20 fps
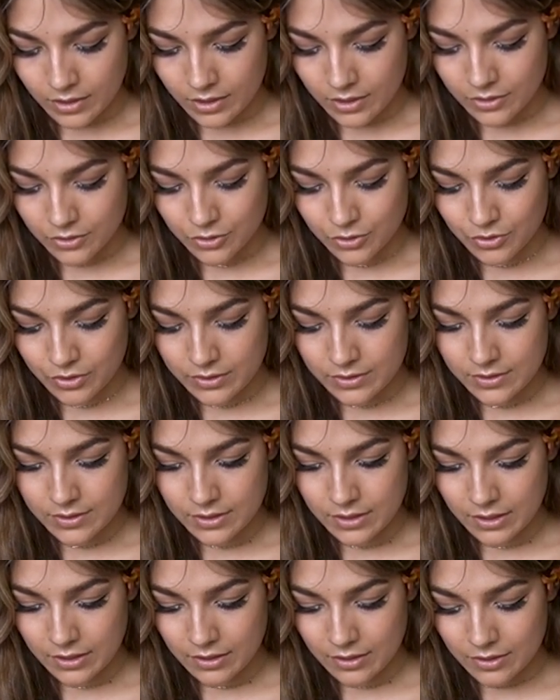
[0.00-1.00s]

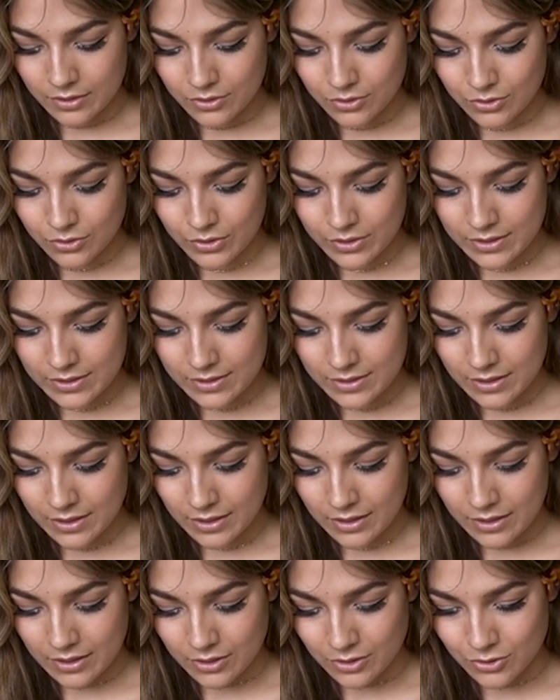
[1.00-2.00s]
interesting,
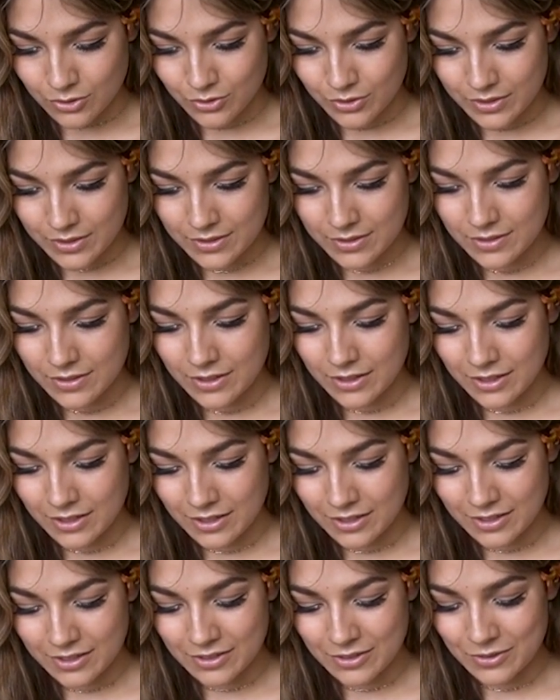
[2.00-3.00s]
interesting,
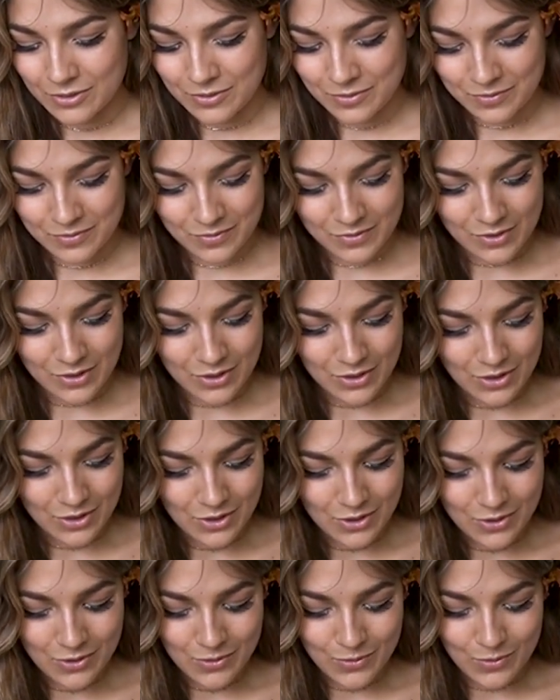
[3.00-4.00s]
interesting.
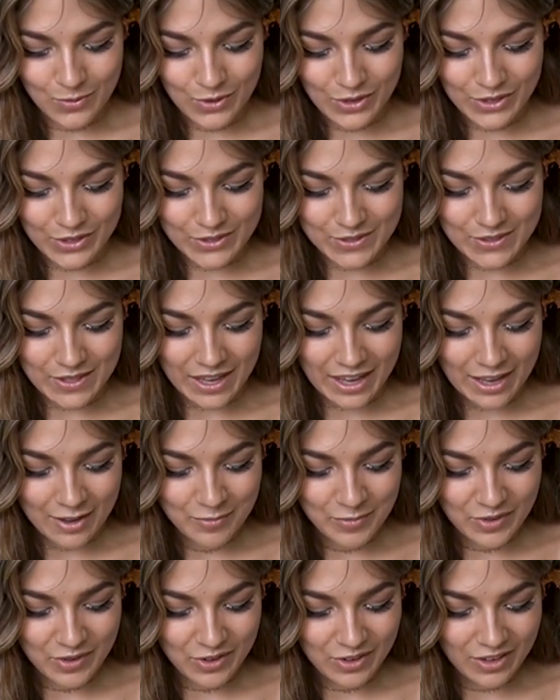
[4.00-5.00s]
What is
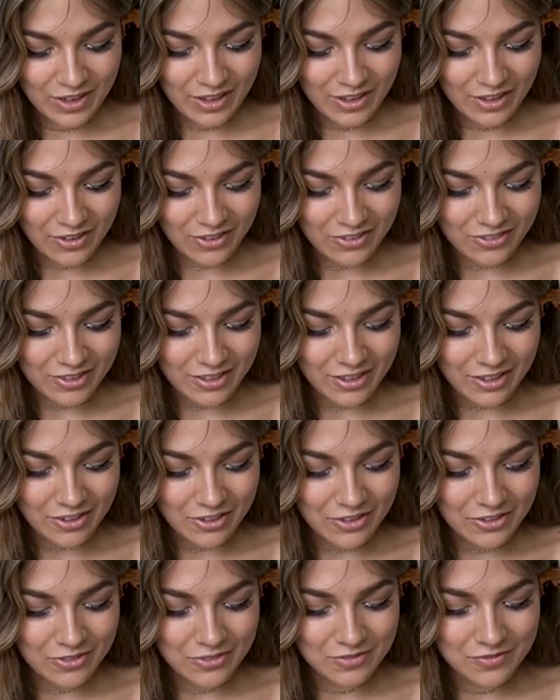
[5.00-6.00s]
happening here,
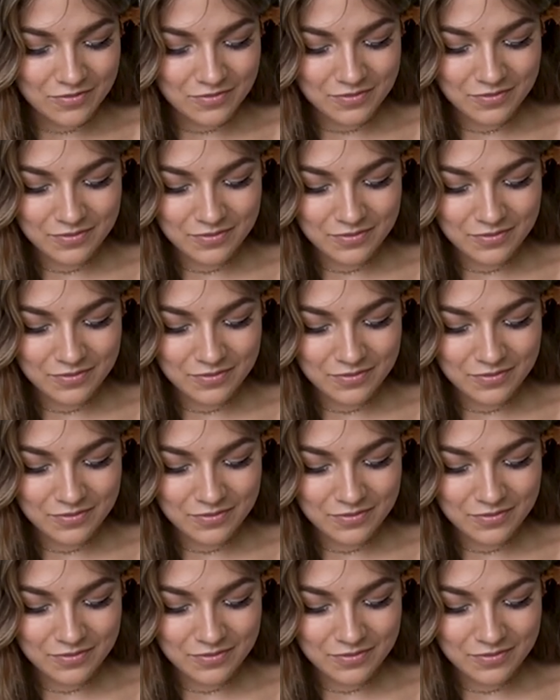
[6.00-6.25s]
Leo?